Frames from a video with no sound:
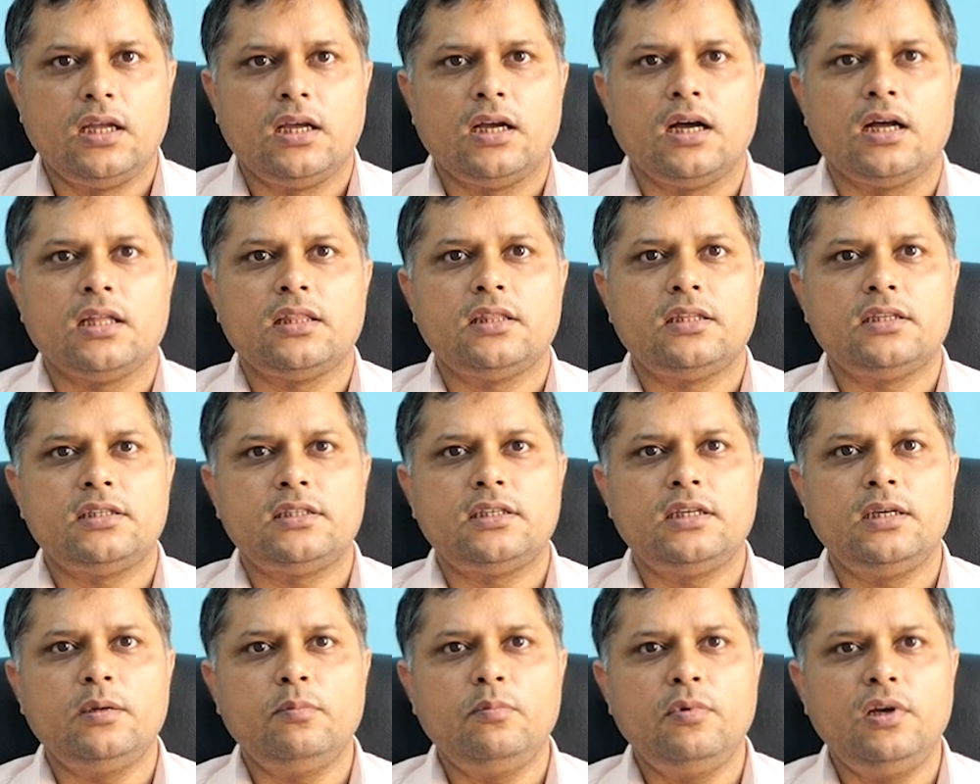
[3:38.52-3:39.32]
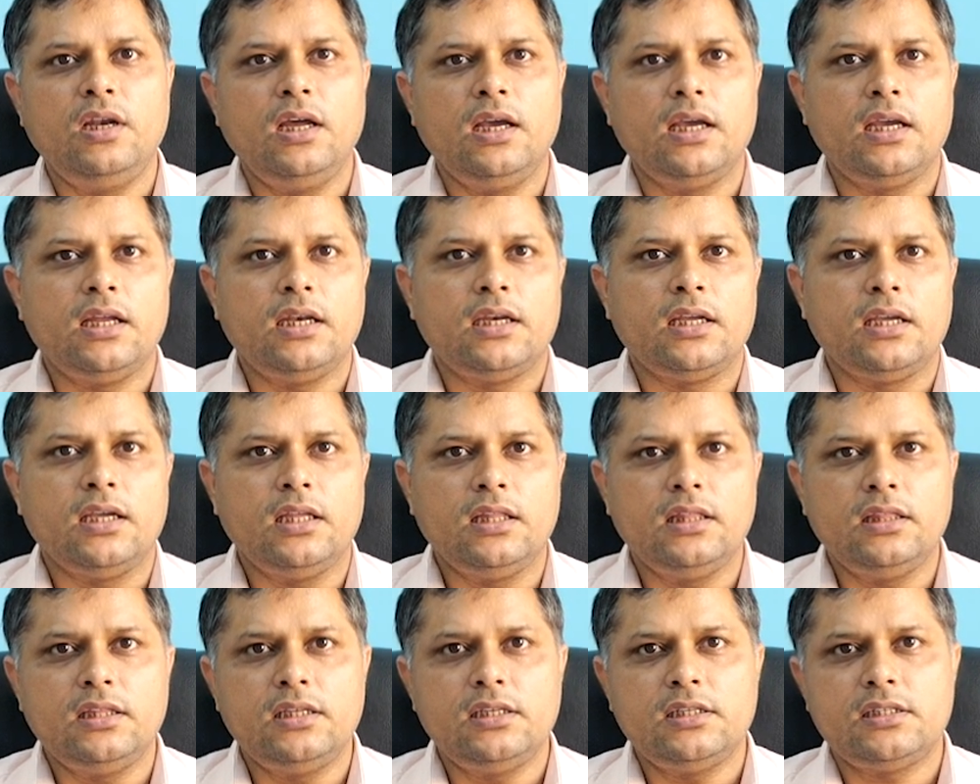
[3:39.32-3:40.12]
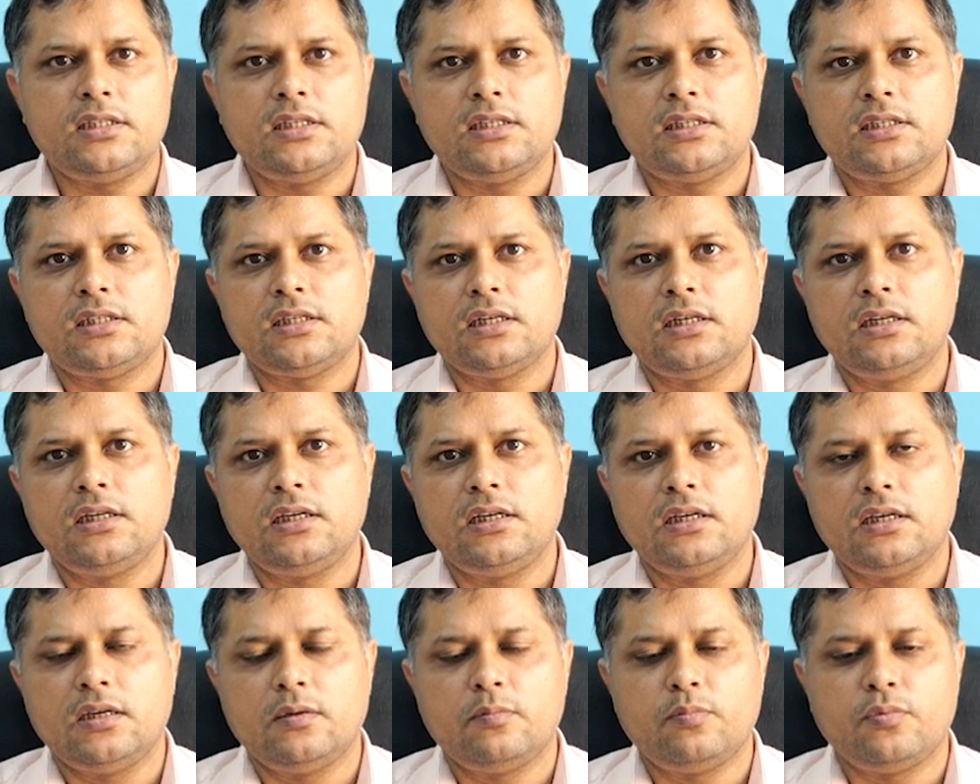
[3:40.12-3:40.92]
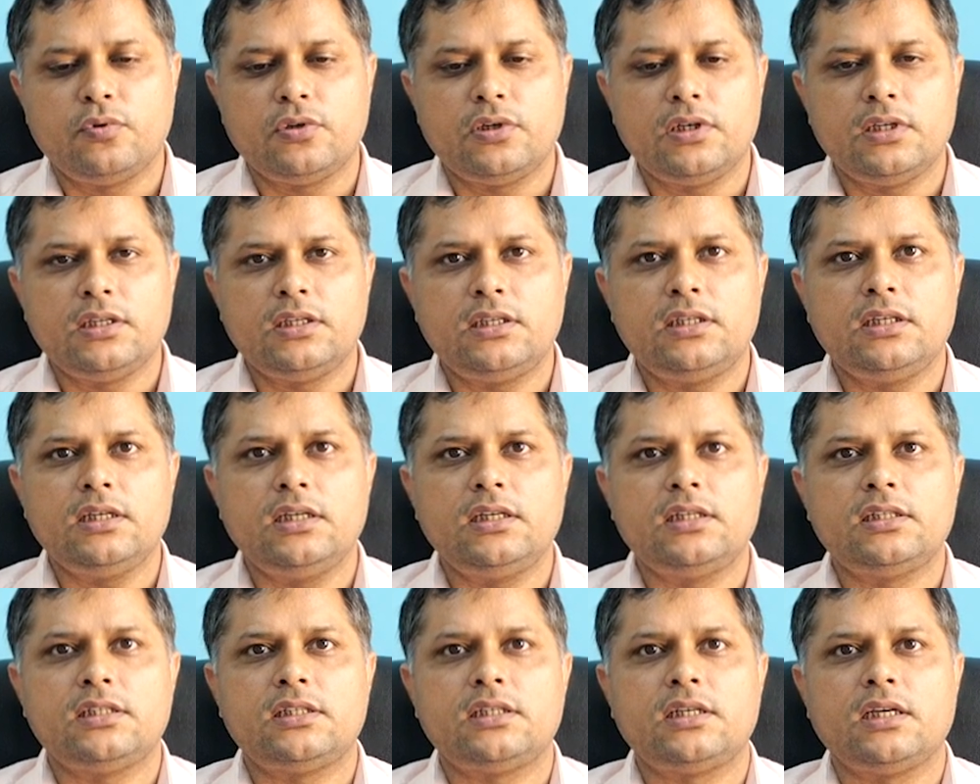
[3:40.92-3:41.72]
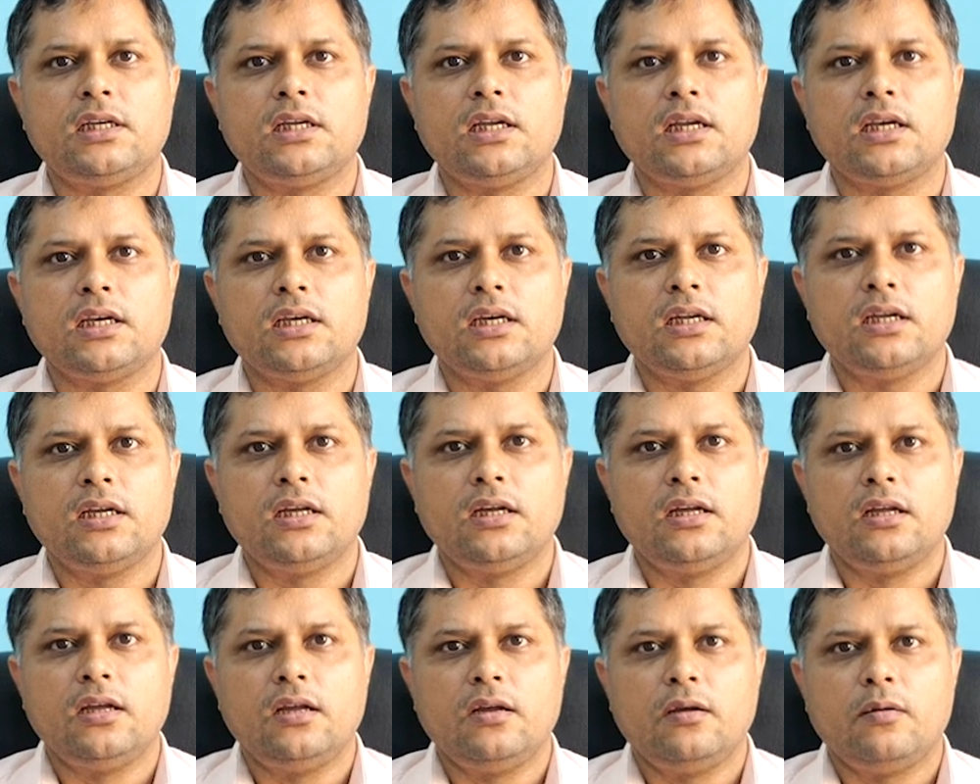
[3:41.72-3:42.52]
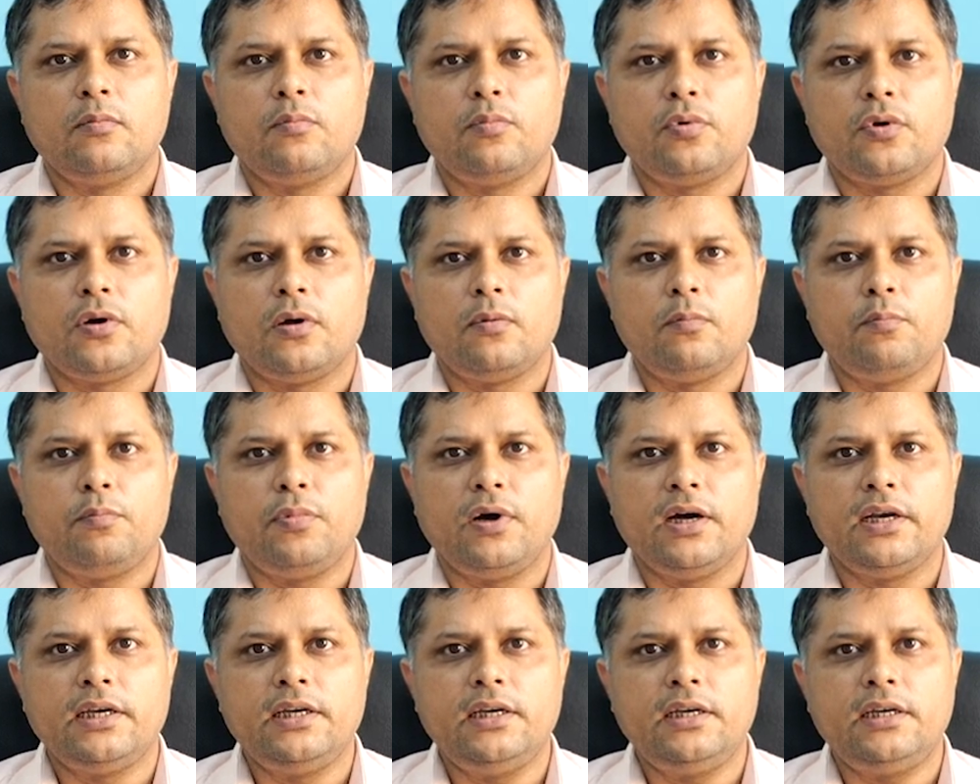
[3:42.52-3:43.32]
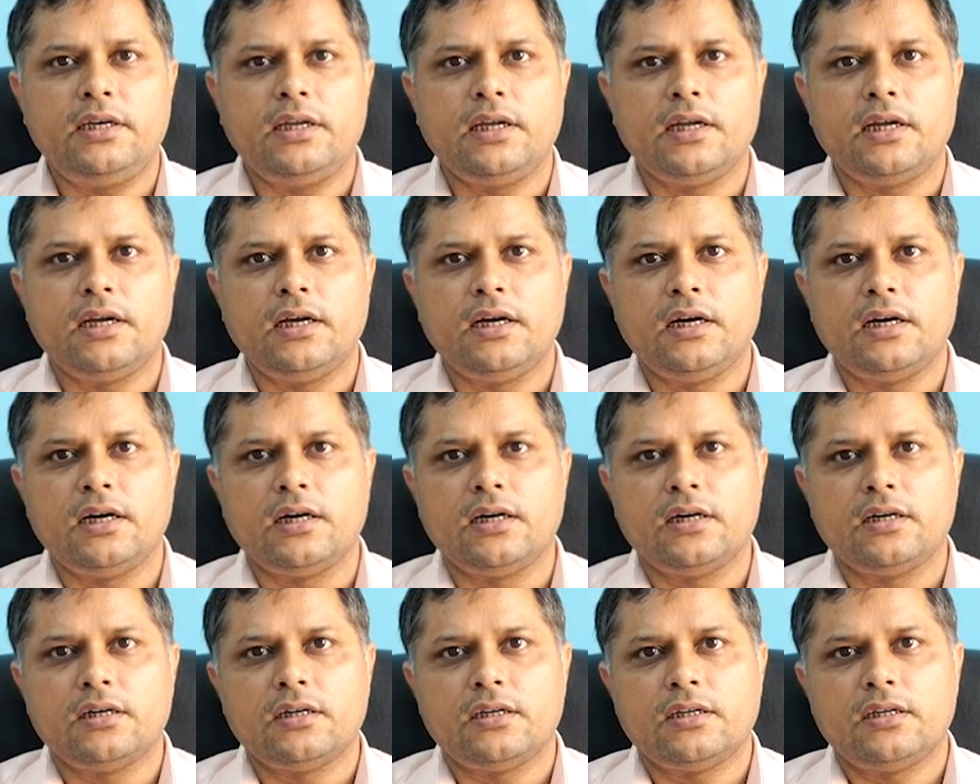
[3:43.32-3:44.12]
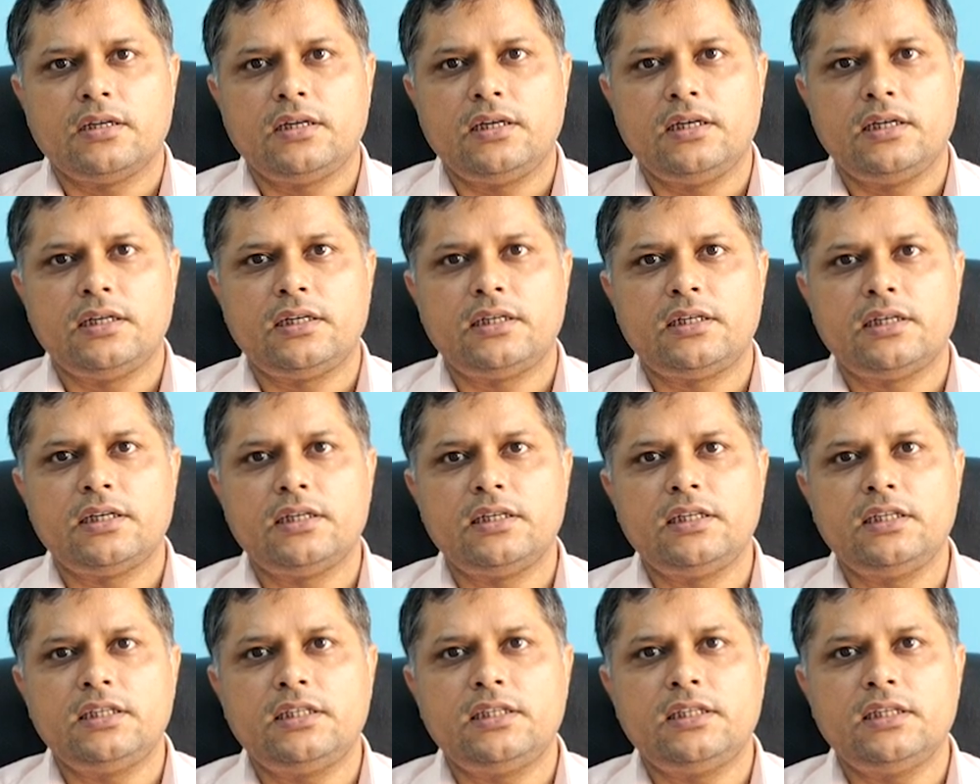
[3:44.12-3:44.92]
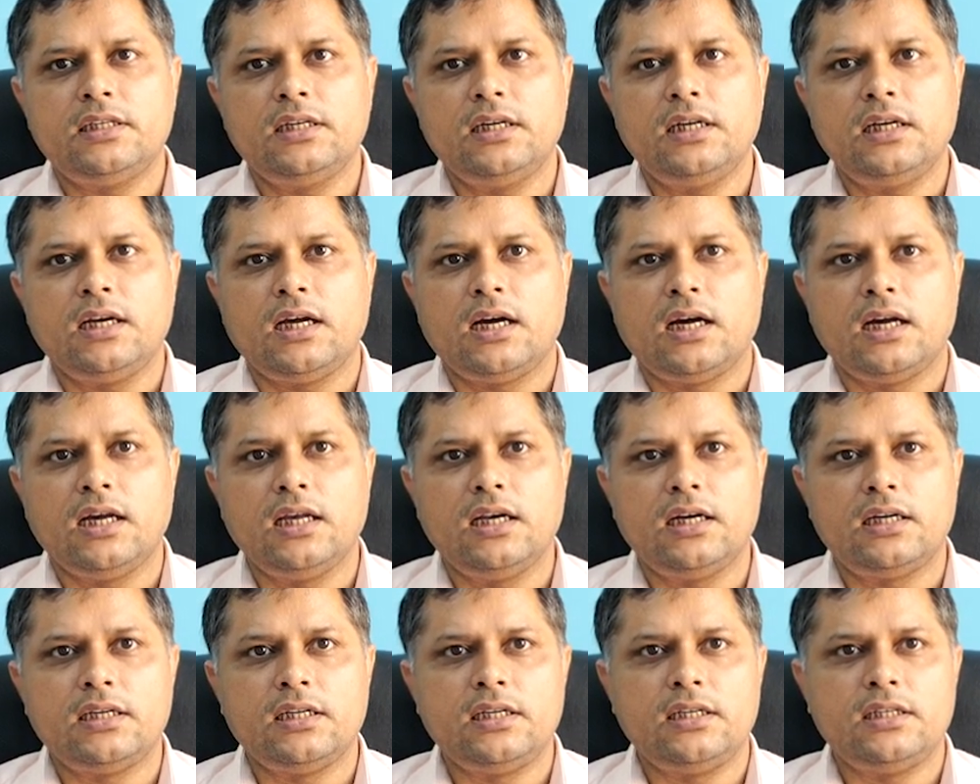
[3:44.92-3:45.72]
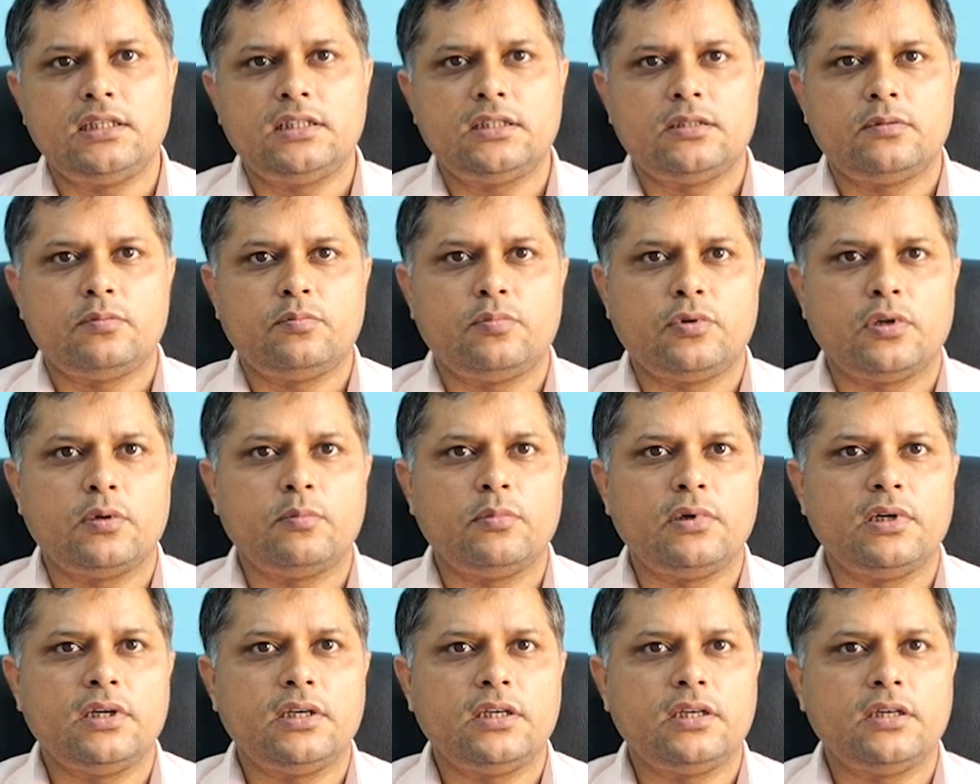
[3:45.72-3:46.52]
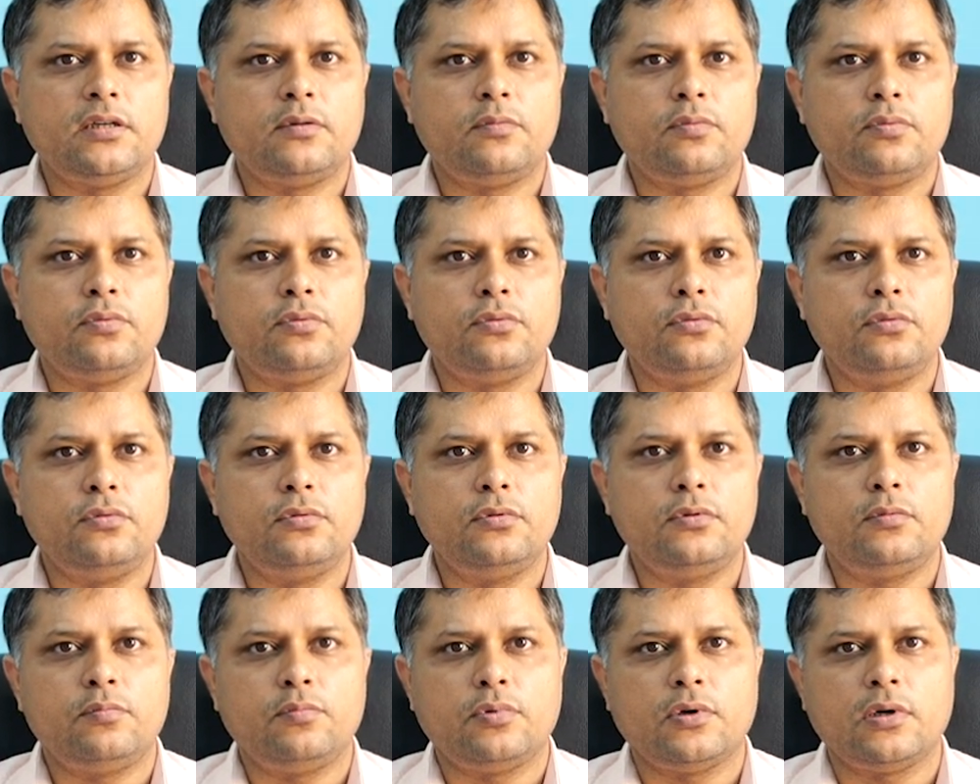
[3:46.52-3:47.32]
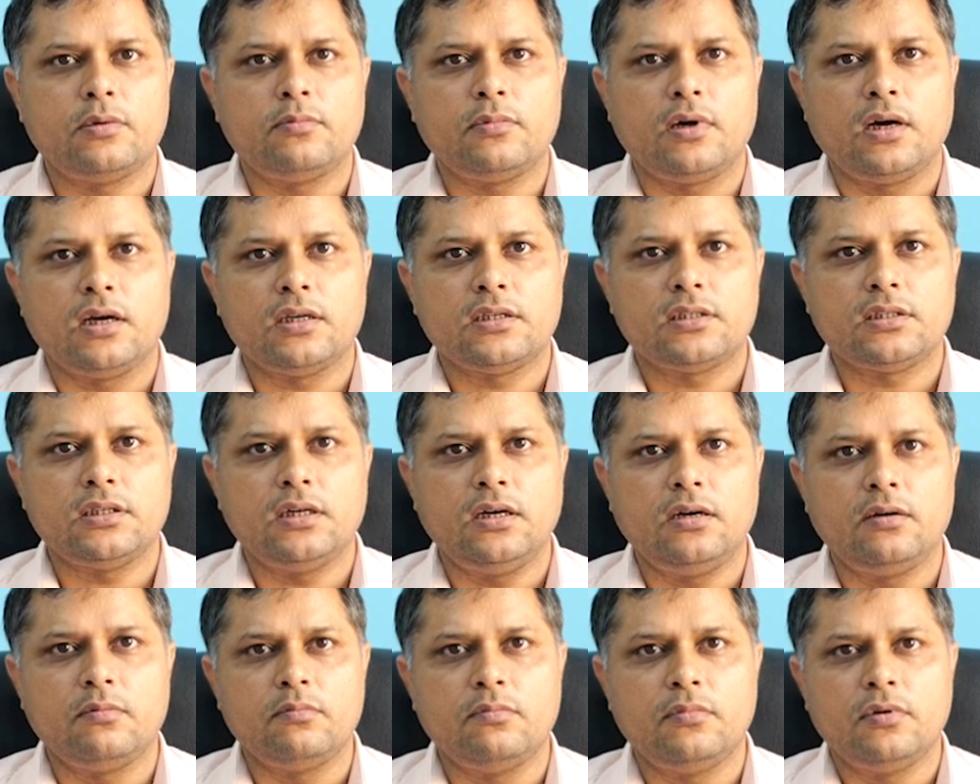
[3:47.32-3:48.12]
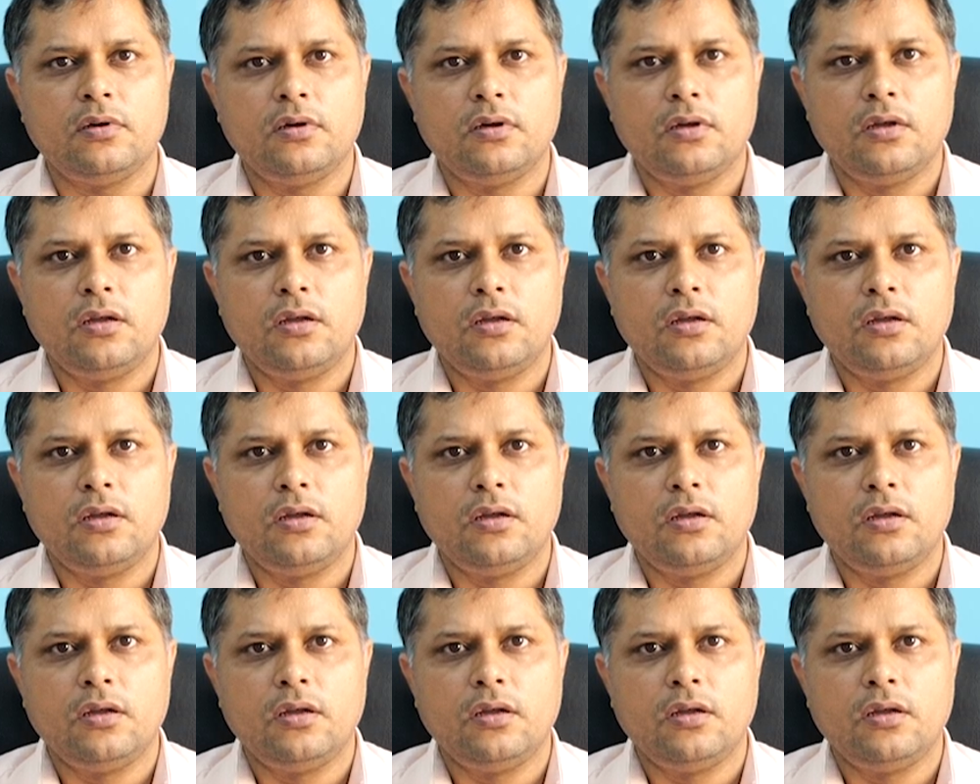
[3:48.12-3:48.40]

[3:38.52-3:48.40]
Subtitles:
On the same line, in this study, a potential strain from Pani Tenga, a traditional oil-rich fermented food from Assam,